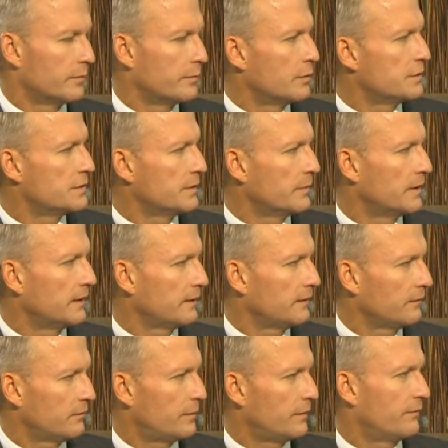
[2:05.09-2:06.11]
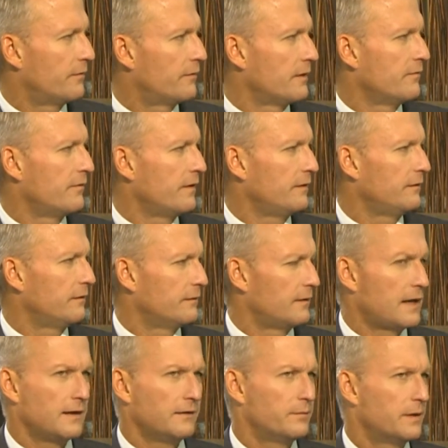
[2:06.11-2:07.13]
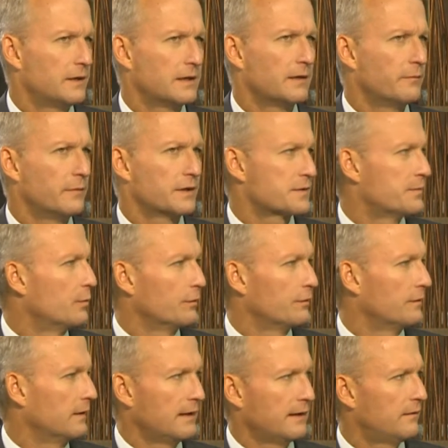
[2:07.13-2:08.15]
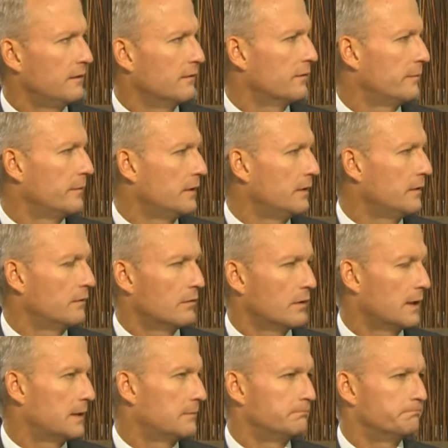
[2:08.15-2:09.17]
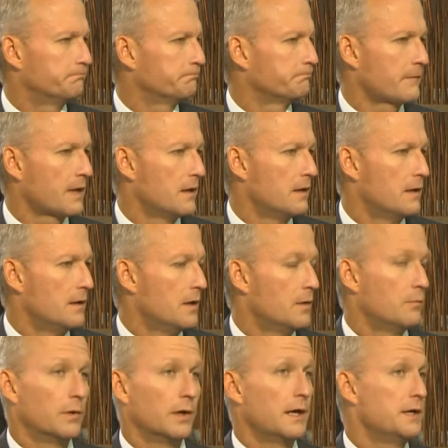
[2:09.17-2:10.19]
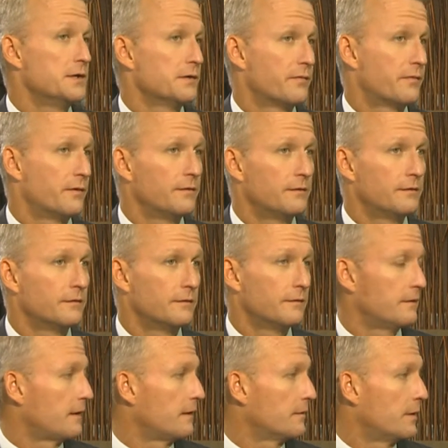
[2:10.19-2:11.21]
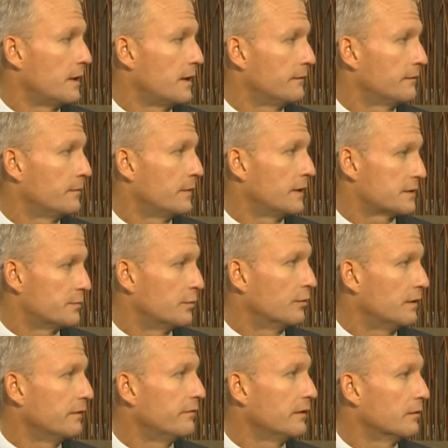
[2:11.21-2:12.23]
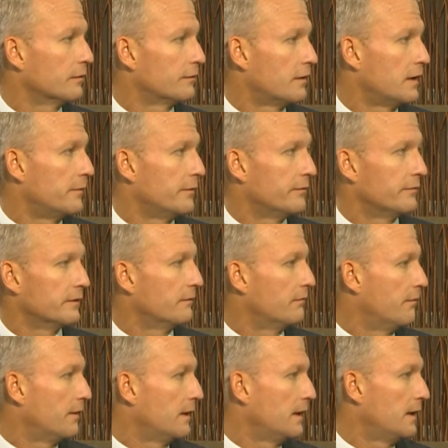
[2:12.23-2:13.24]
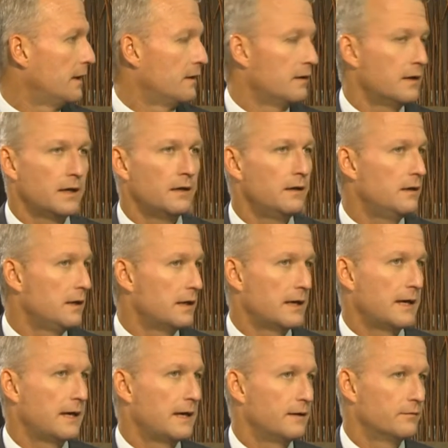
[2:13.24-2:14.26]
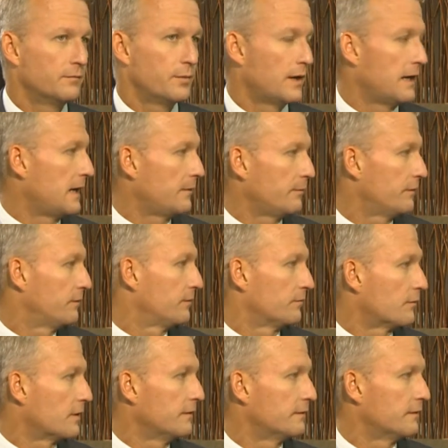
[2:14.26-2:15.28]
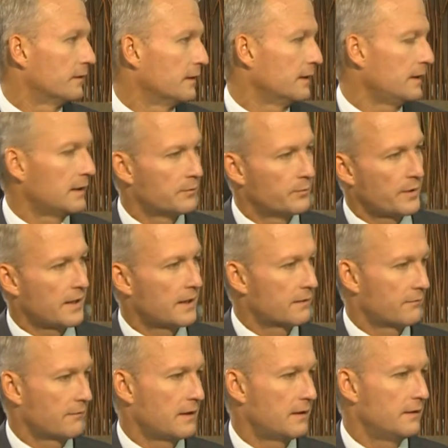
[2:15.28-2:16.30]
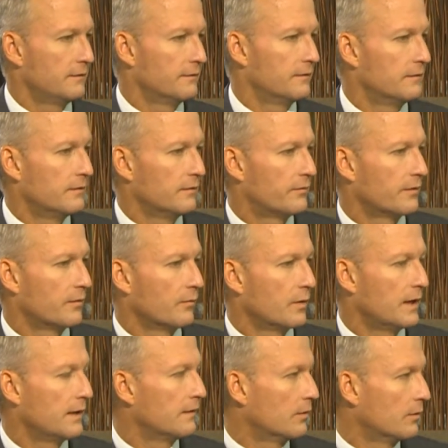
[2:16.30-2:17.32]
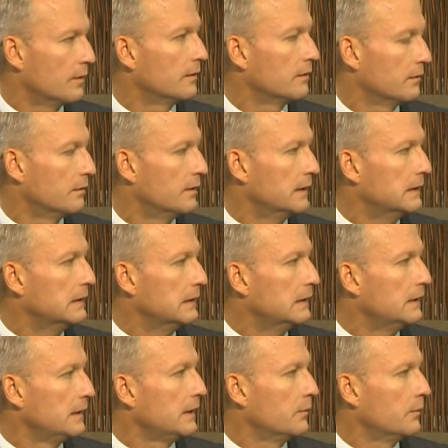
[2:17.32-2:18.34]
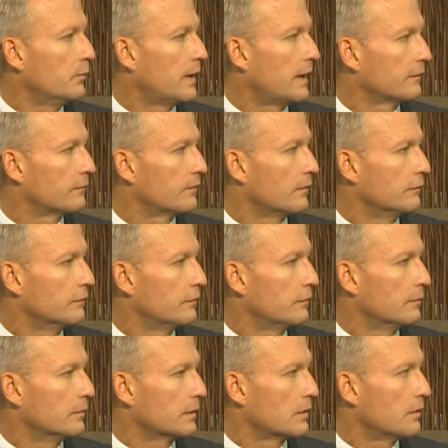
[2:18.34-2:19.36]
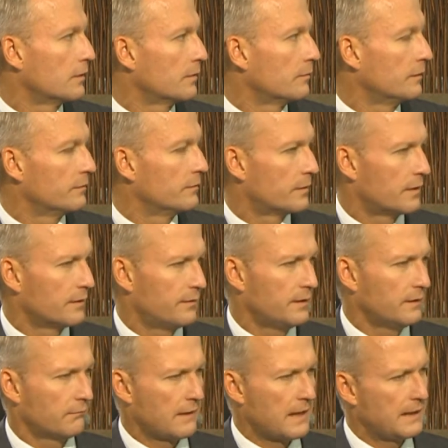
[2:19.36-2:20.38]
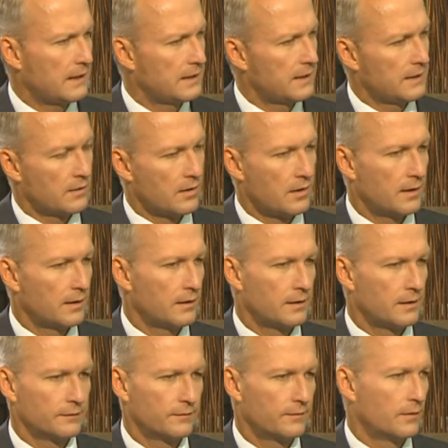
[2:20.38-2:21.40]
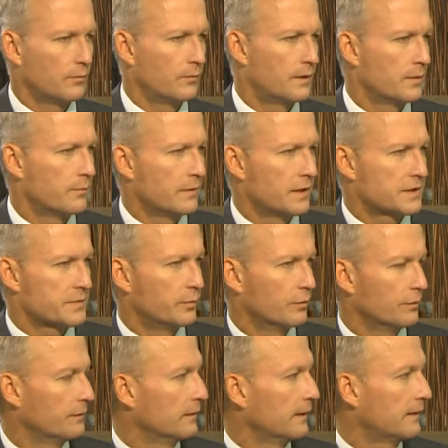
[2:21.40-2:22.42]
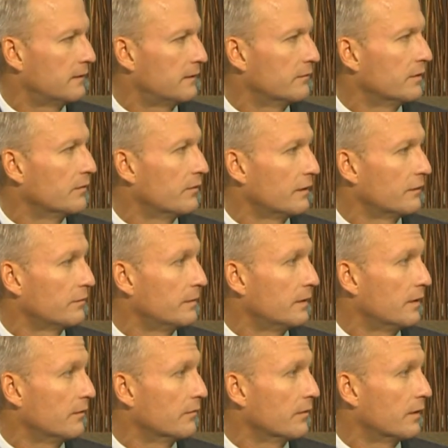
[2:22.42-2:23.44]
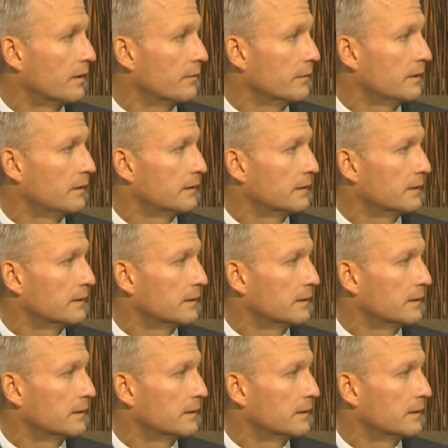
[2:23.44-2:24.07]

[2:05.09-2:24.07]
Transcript: of emerging markets, but for investors it has become much more selective. I mean, Malaysia, for instance, has a much more difficult time of it than India has perhaps recently, and part of that is the different way that oil impacts those two economies. But I think that again highlights that we're in a much more selective investment environment,